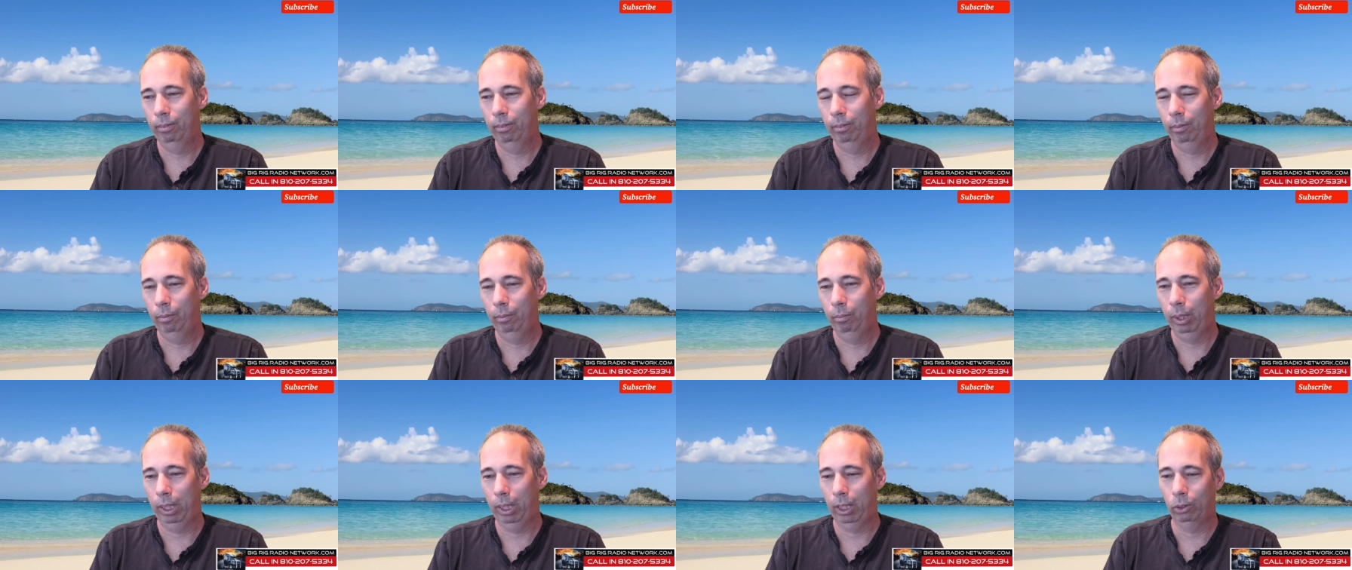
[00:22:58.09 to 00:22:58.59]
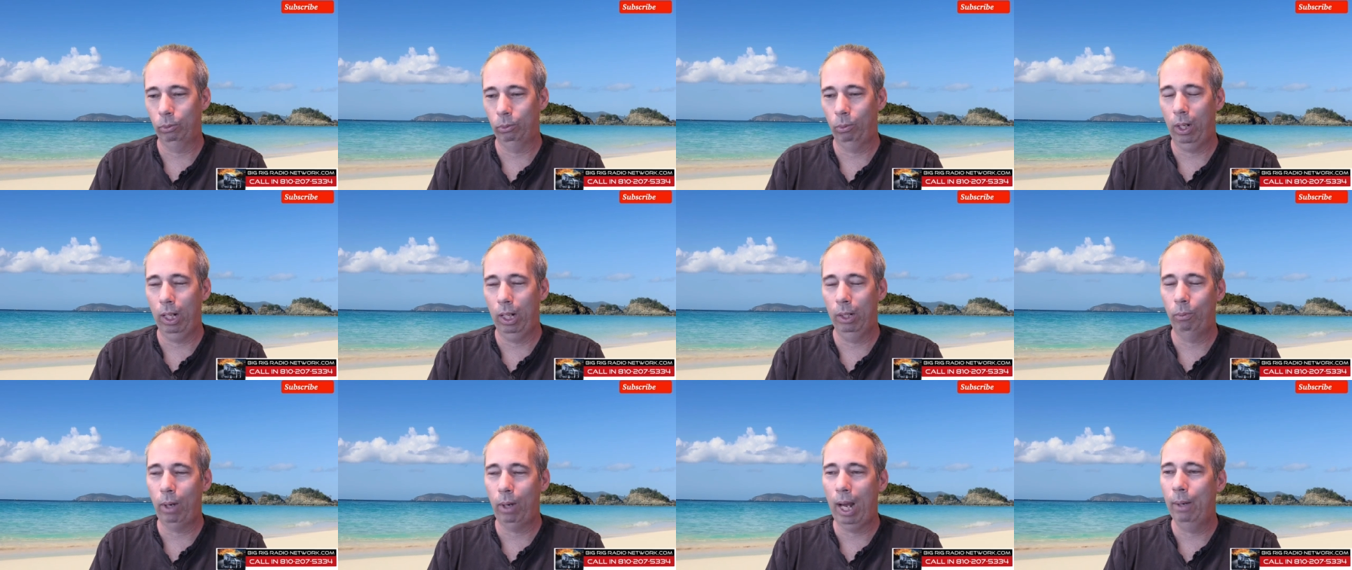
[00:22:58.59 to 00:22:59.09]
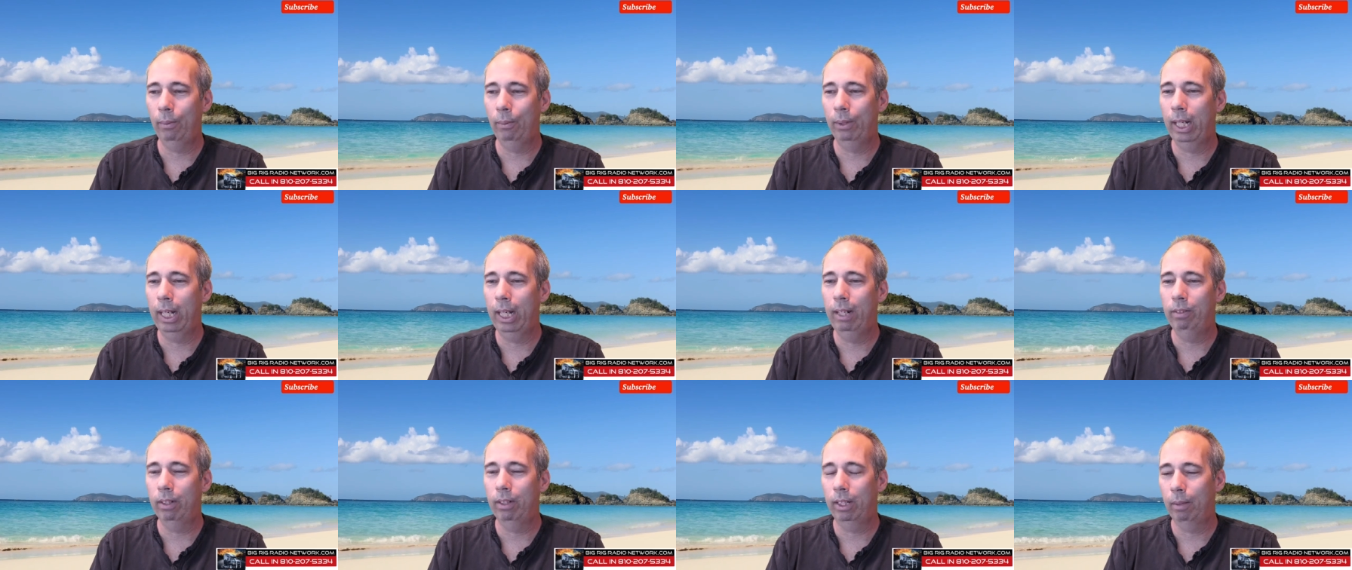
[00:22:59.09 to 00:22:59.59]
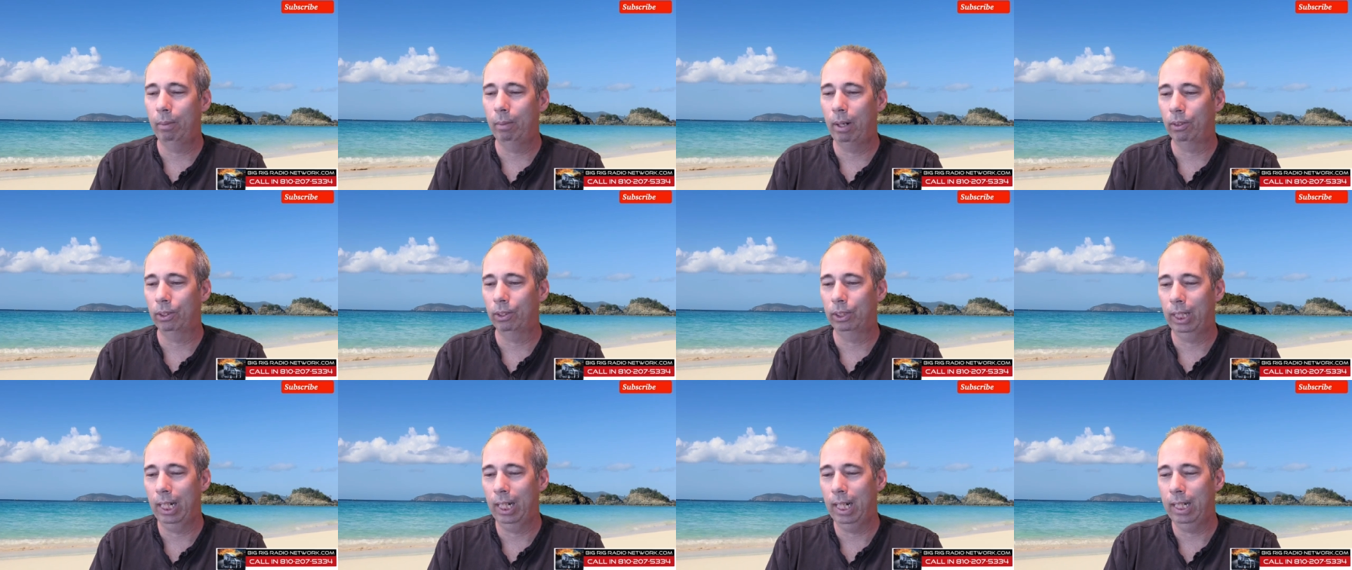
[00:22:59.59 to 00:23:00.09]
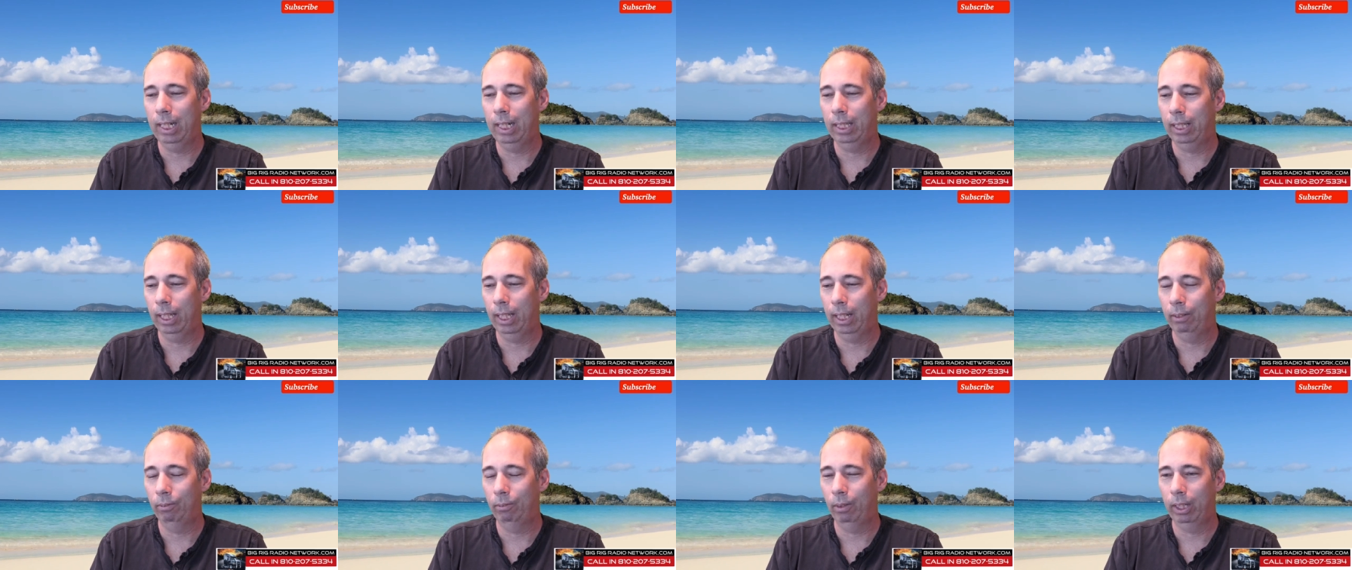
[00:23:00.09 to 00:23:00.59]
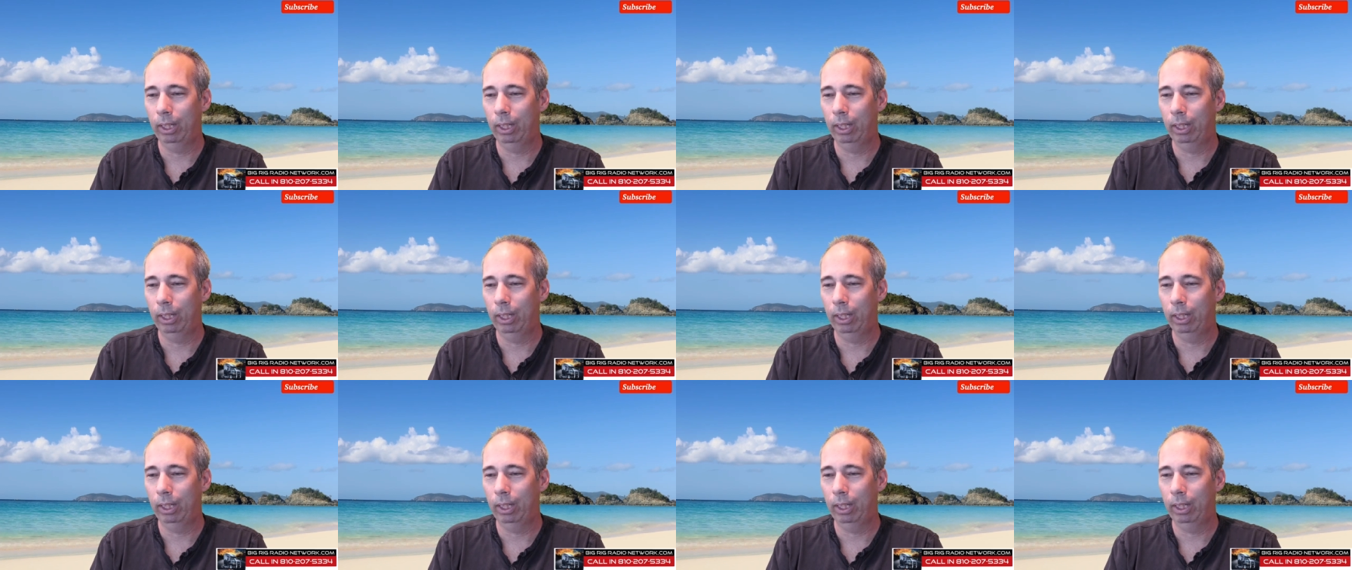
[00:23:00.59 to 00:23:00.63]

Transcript: Because one, why would they even come out and say anything? What they,